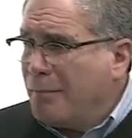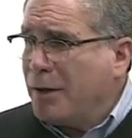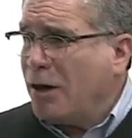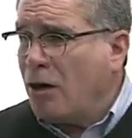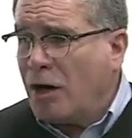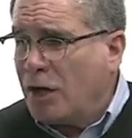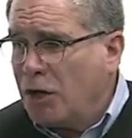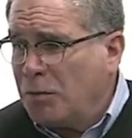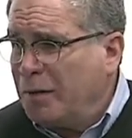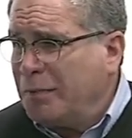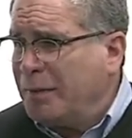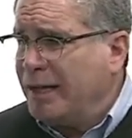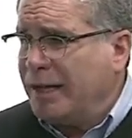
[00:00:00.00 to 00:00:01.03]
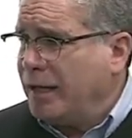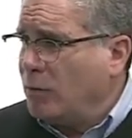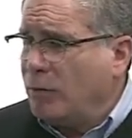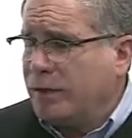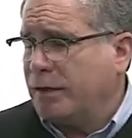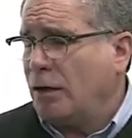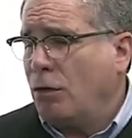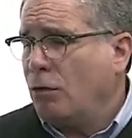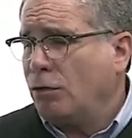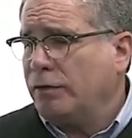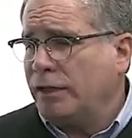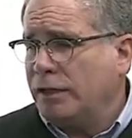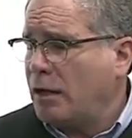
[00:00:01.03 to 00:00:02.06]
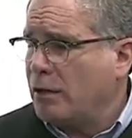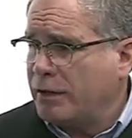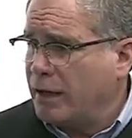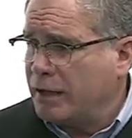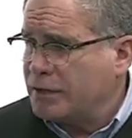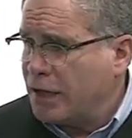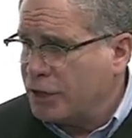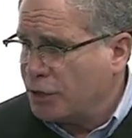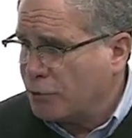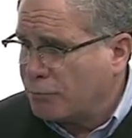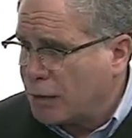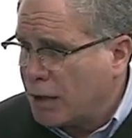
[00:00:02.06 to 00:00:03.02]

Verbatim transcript: but arguably beginning with the whole decolonization